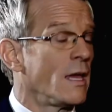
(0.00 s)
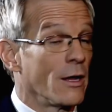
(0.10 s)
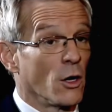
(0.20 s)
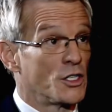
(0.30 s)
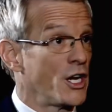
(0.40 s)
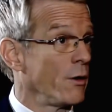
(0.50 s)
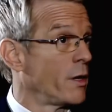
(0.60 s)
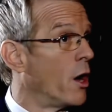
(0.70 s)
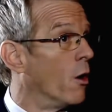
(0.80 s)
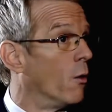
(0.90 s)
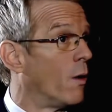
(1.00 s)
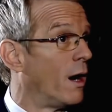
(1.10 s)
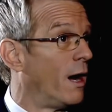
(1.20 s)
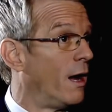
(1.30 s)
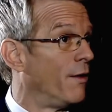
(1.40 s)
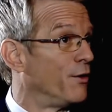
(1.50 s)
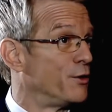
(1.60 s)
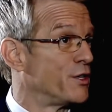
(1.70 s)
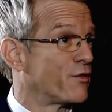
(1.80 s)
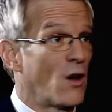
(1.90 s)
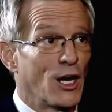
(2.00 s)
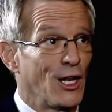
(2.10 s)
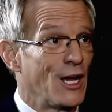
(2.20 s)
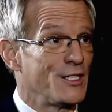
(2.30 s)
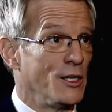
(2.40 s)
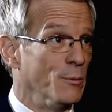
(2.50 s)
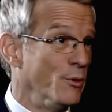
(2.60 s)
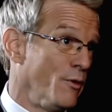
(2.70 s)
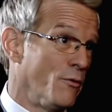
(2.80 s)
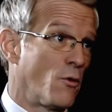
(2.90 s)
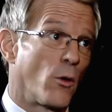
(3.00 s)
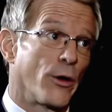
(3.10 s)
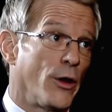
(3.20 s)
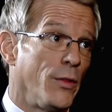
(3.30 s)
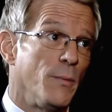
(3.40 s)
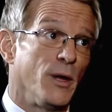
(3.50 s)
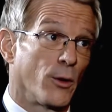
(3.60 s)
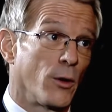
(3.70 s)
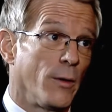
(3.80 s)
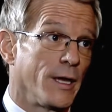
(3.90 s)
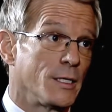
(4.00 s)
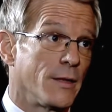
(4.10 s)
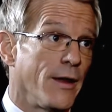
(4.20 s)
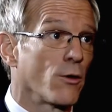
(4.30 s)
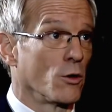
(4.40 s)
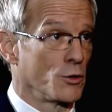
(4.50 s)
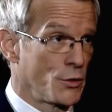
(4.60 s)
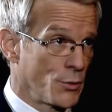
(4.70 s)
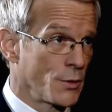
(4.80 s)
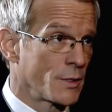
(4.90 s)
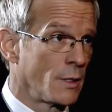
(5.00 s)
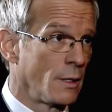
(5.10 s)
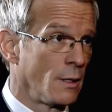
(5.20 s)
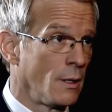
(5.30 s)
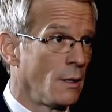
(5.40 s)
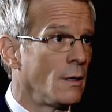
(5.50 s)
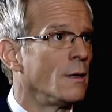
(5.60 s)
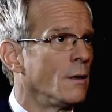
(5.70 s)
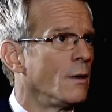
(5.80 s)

Yeah, in Ontario, uh, they're just finalizing and moving forward on the beer going into their grocery stores. Mm -hmm, yeah.